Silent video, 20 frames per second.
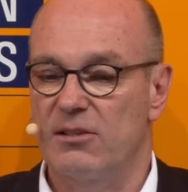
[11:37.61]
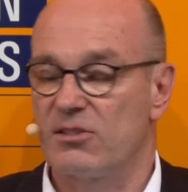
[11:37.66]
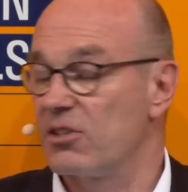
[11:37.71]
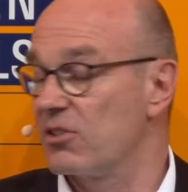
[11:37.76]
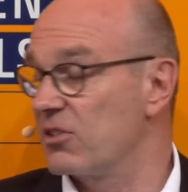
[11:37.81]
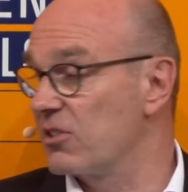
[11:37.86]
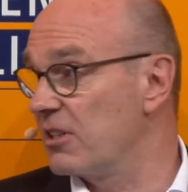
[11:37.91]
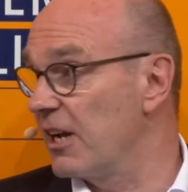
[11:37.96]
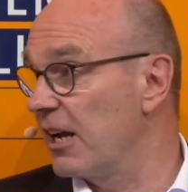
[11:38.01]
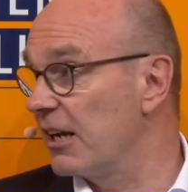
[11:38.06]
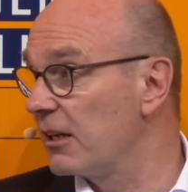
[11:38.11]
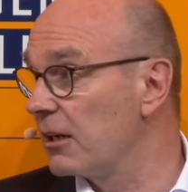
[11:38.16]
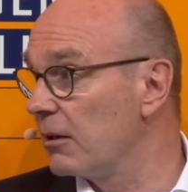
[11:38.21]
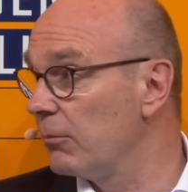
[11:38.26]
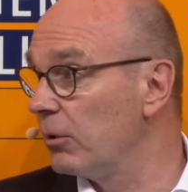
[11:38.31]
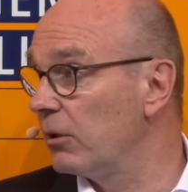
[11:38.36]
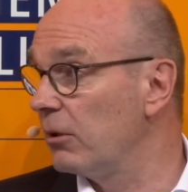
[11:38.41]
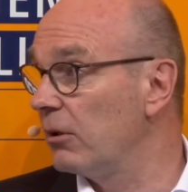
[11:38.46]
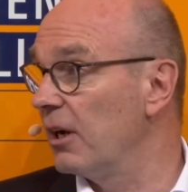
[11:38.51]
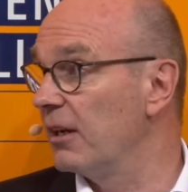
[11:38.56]

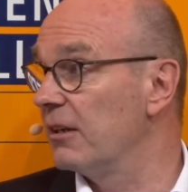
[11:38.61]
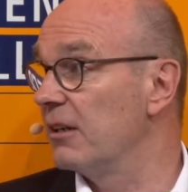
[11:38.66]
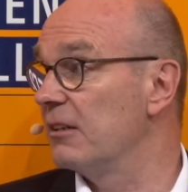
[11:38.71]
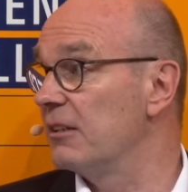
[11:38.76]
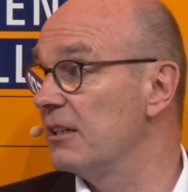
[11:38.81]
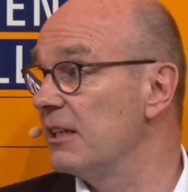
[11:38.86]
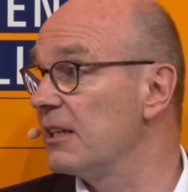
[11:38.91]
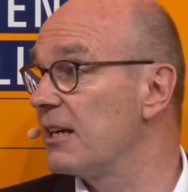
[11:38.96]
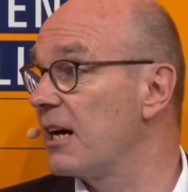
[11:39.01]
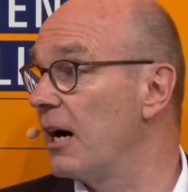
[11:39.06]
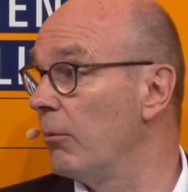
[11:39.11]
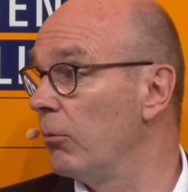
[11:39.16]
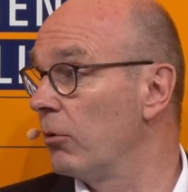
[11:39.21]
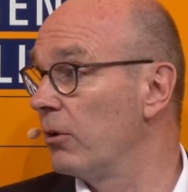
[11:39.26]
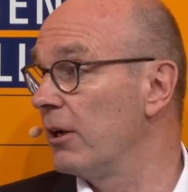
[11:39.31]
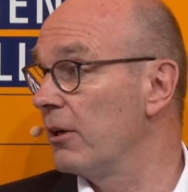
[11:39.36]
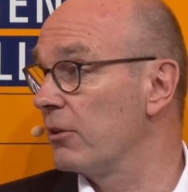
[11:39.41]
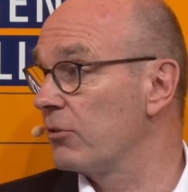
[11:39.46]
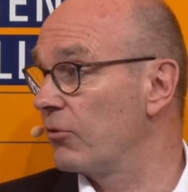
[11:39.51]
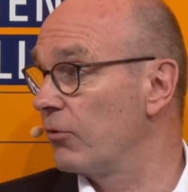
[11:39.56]
sustainable and a
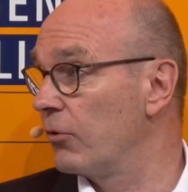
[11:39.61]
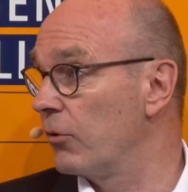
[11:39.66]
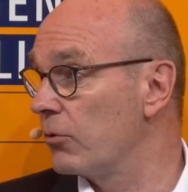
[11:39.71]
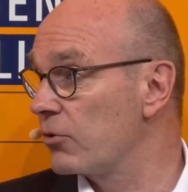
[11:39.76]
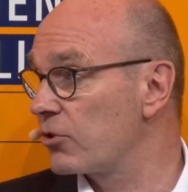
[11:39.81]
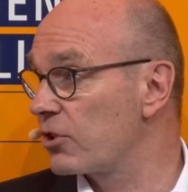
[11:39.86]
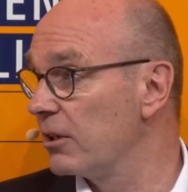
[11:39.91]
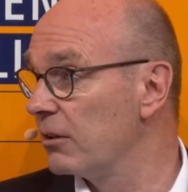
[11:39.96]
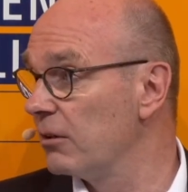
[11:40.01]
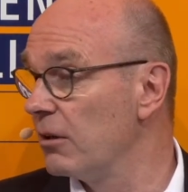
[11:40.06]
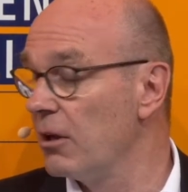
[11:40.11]
decarbonized future